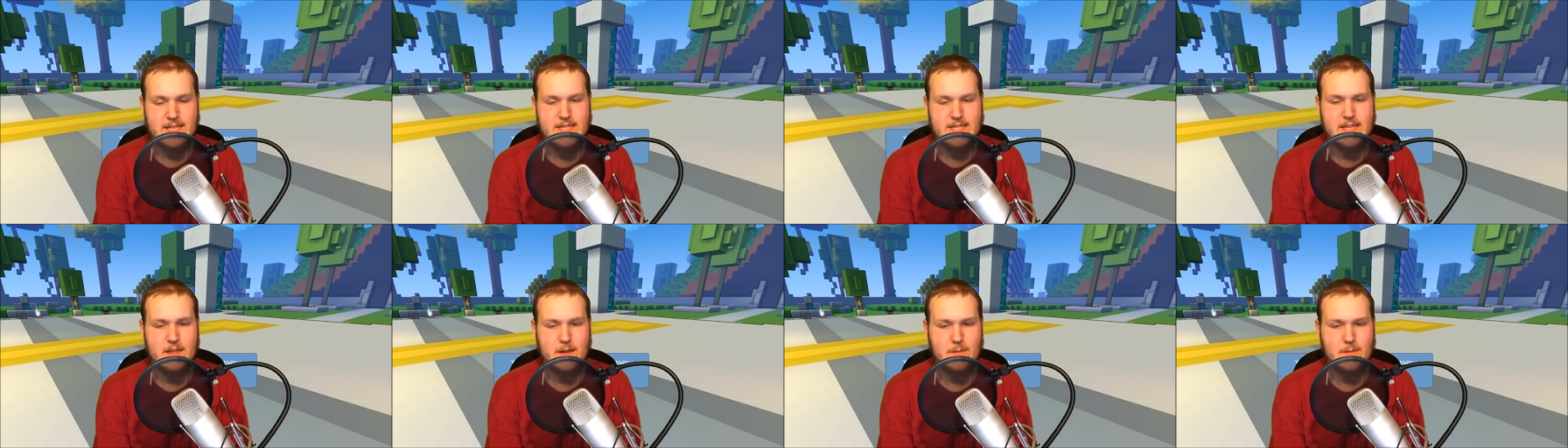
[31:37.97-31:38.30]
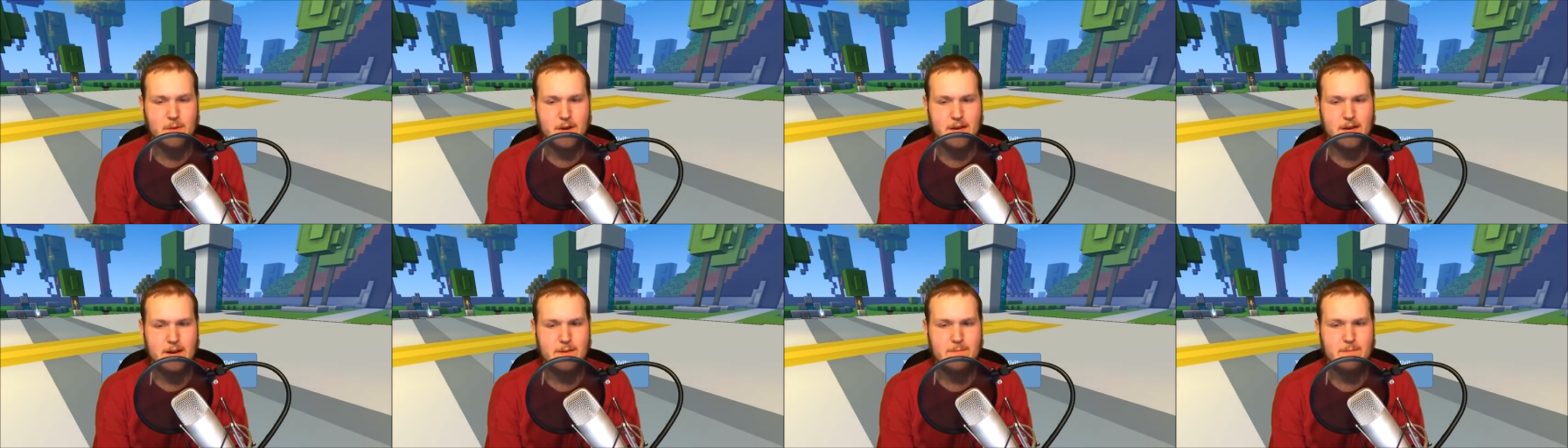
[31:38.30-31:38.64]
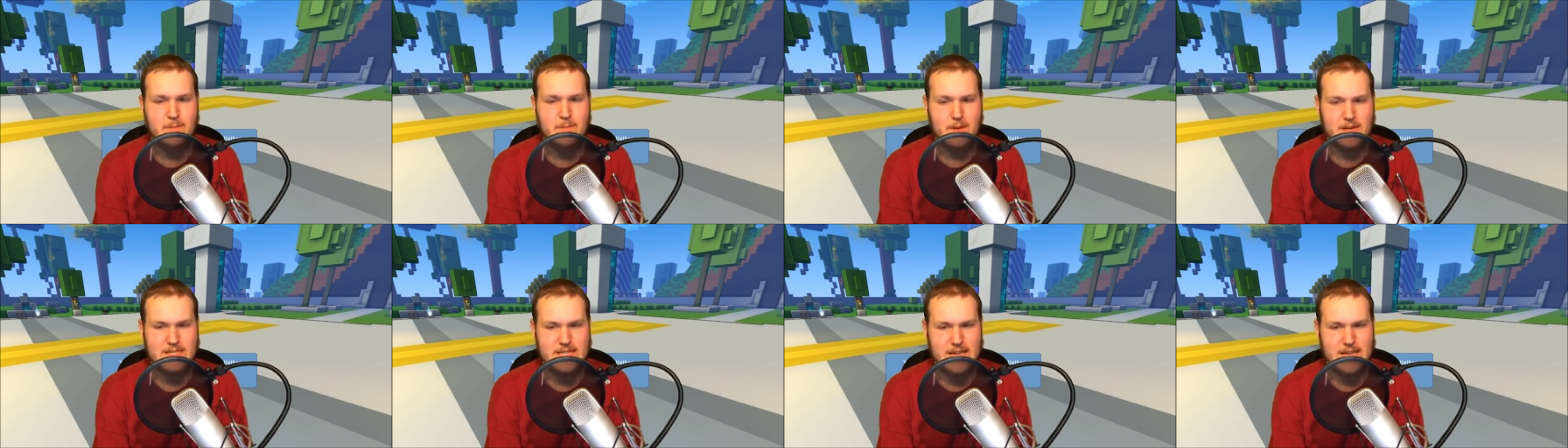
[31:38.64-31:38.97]
celebrated
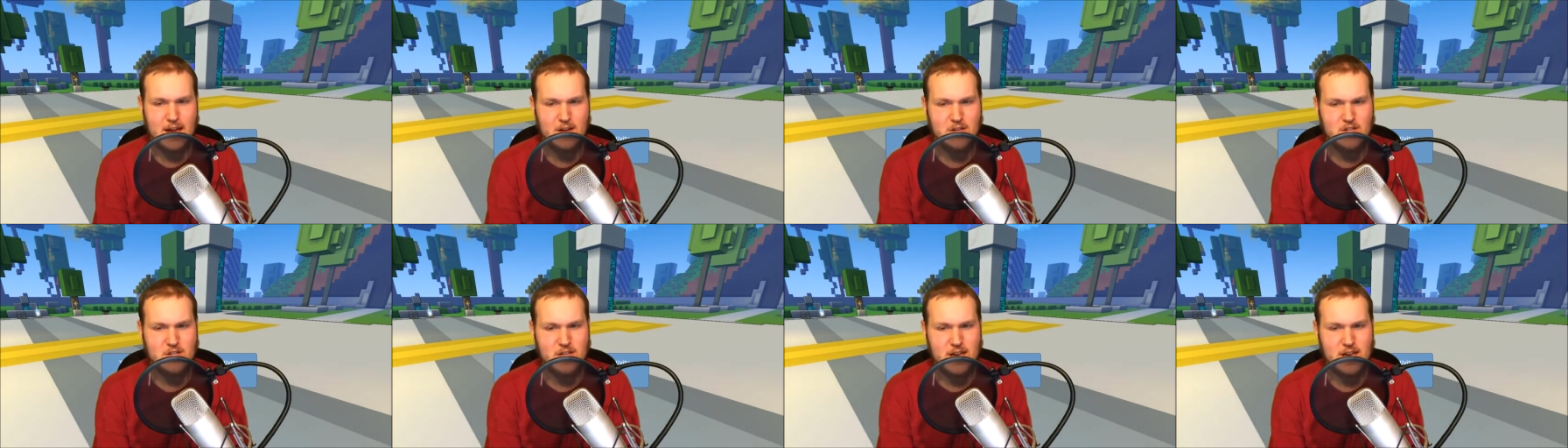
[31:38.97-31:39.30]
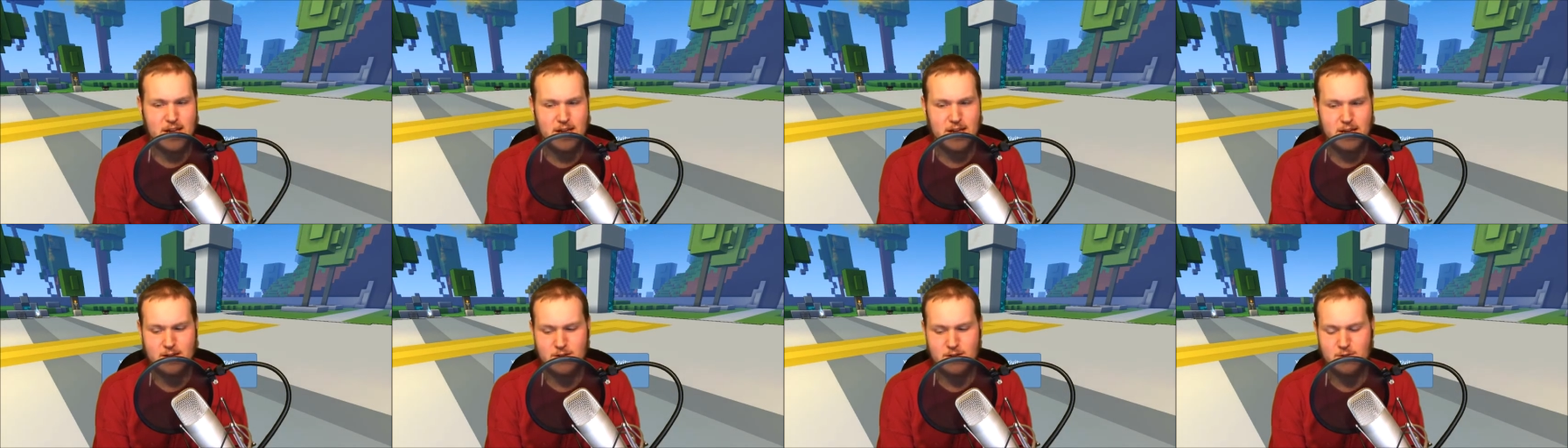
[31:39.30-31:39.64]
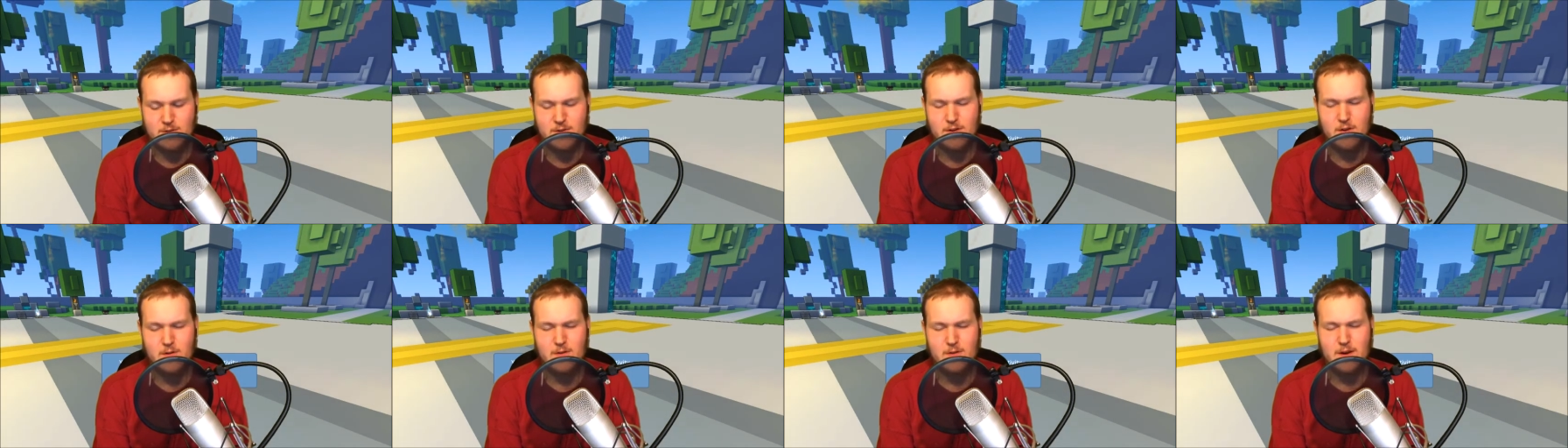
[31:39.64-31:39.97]
Mustache Day
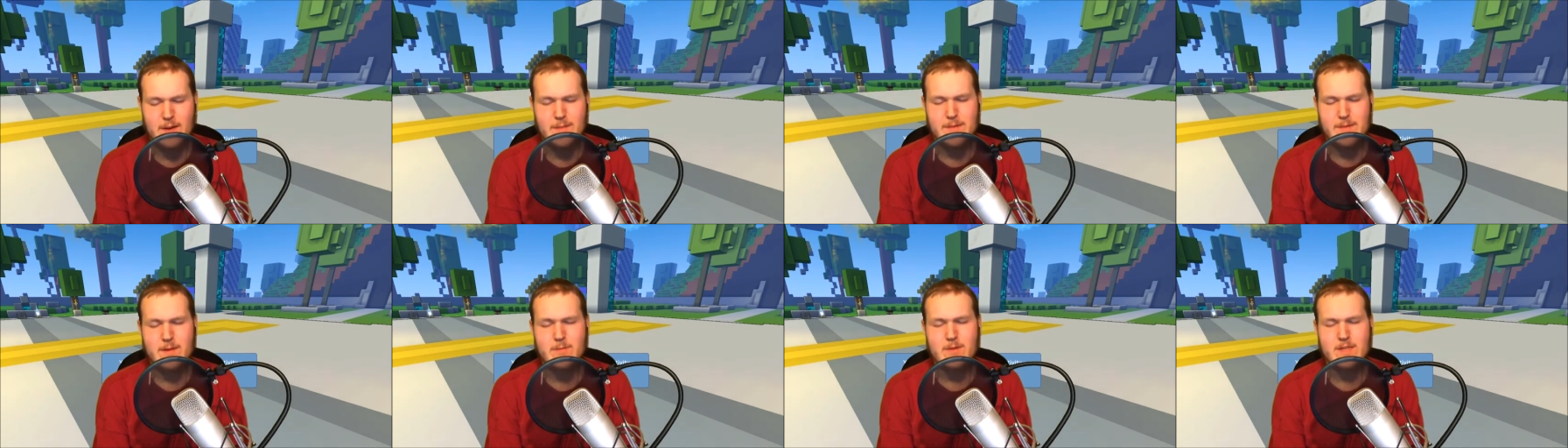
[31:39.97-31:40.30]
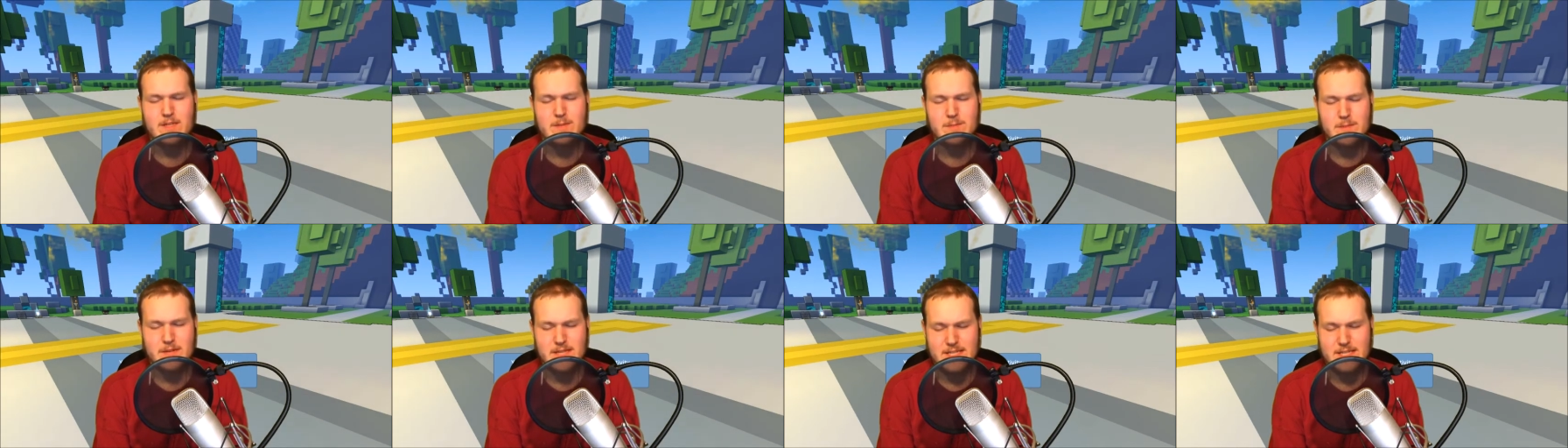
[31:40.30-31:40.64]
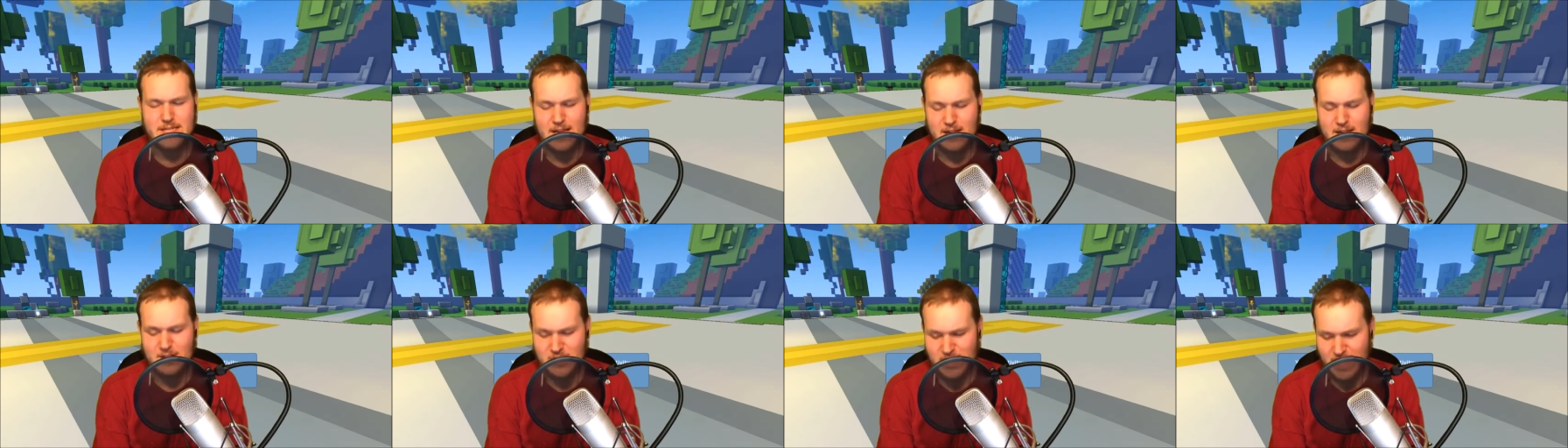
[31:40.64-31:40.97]
or no, not it wasn't
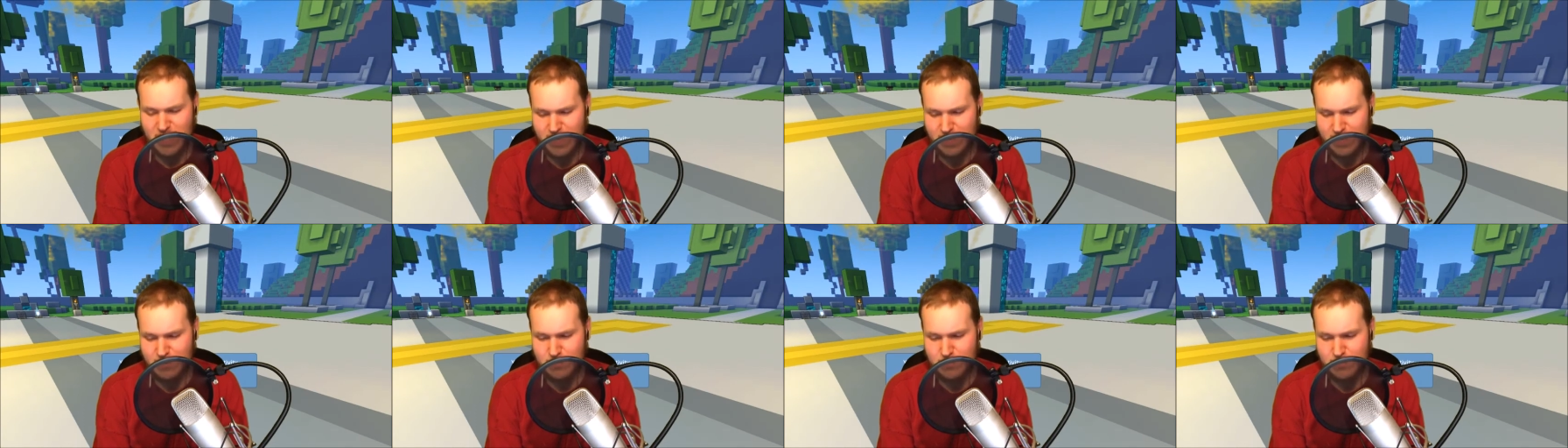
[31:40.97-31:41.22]
Mustache Day.